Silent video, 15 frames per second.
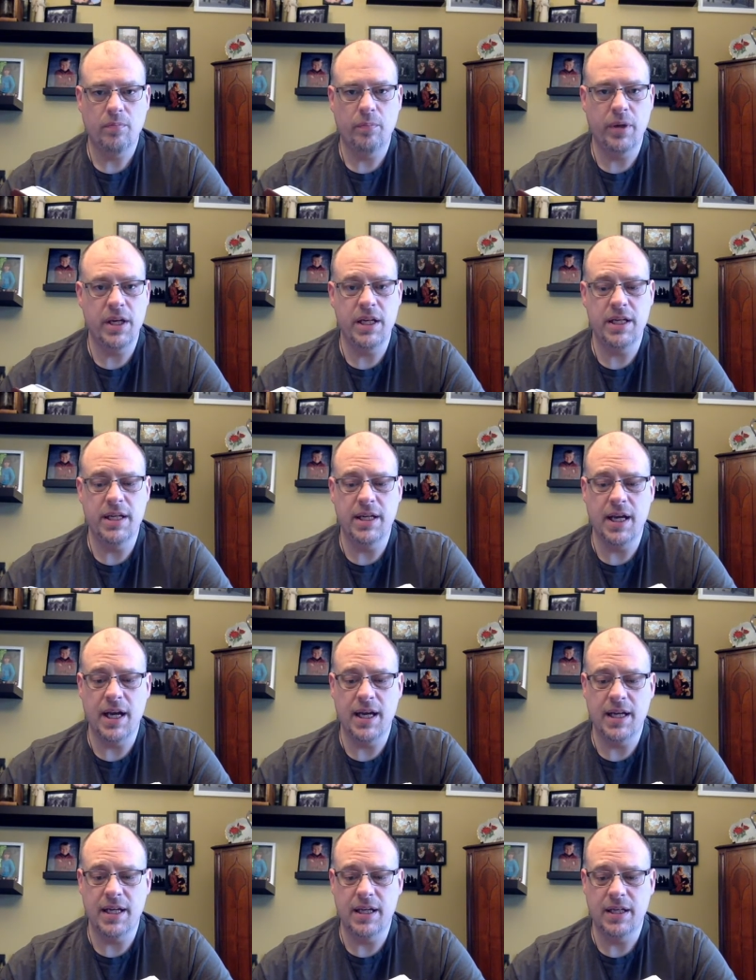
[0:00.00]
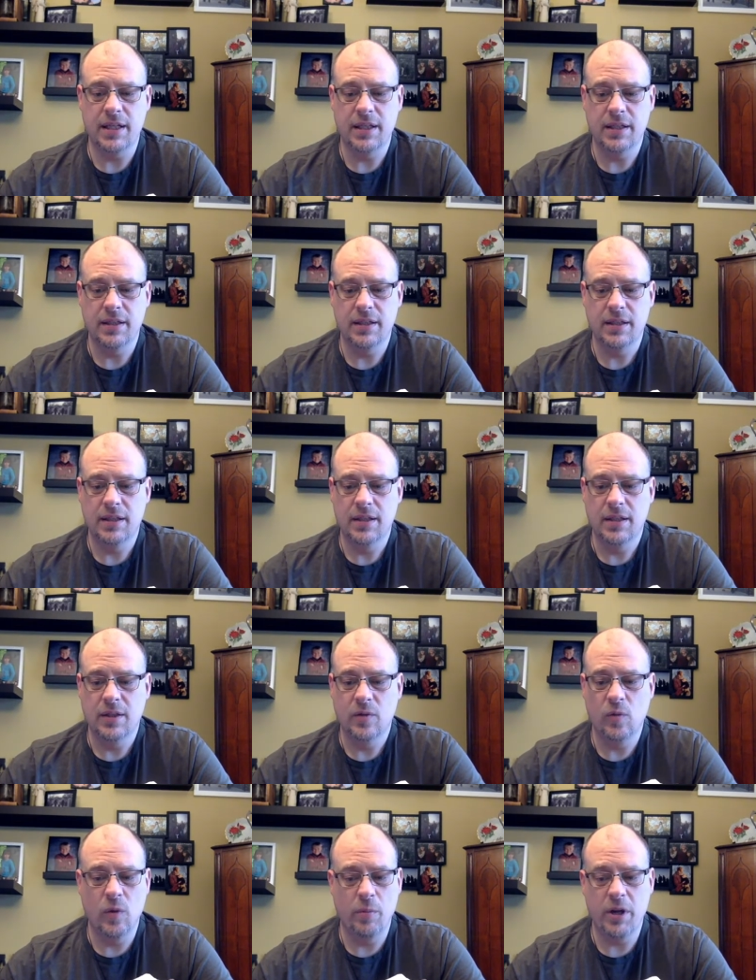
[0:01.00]
But he denied it.
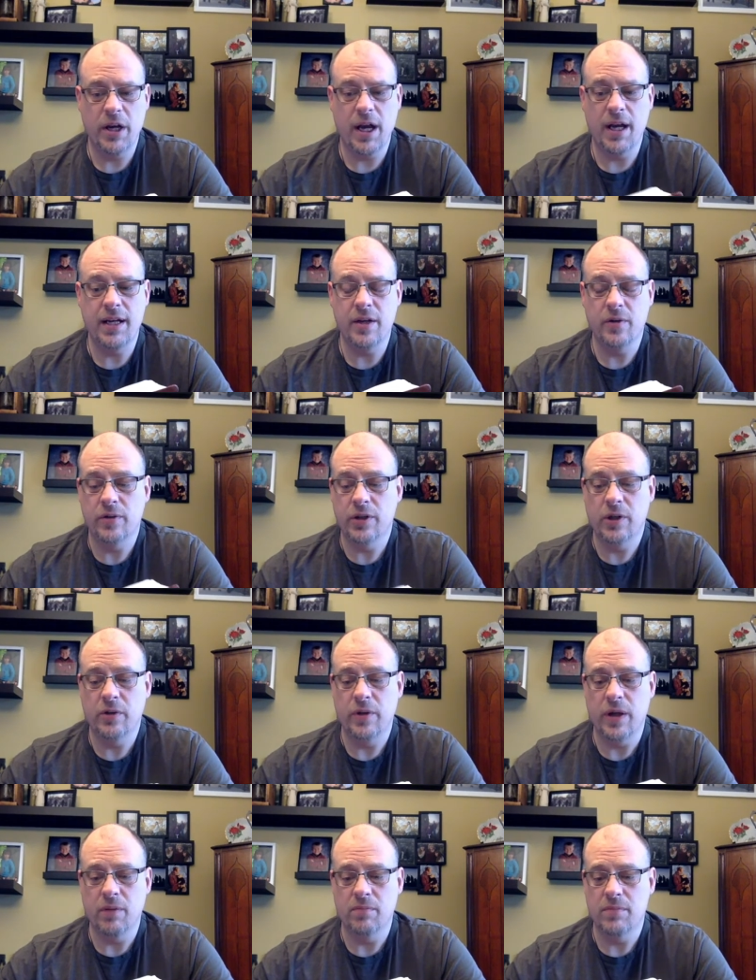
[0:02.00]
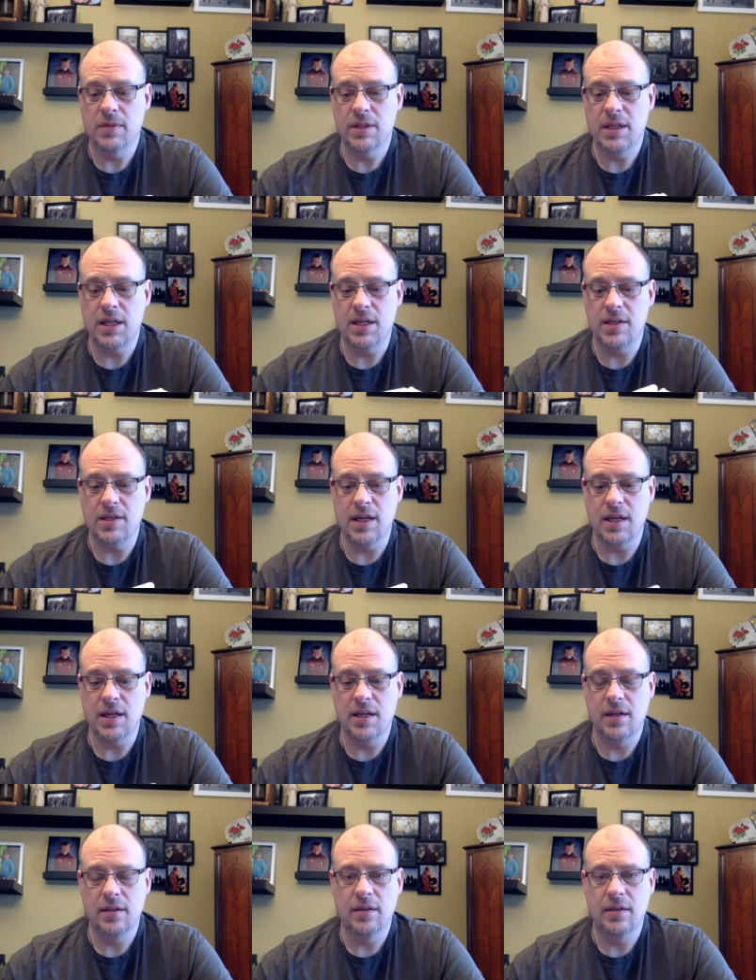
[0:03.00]
Woman, I don't know him, he said.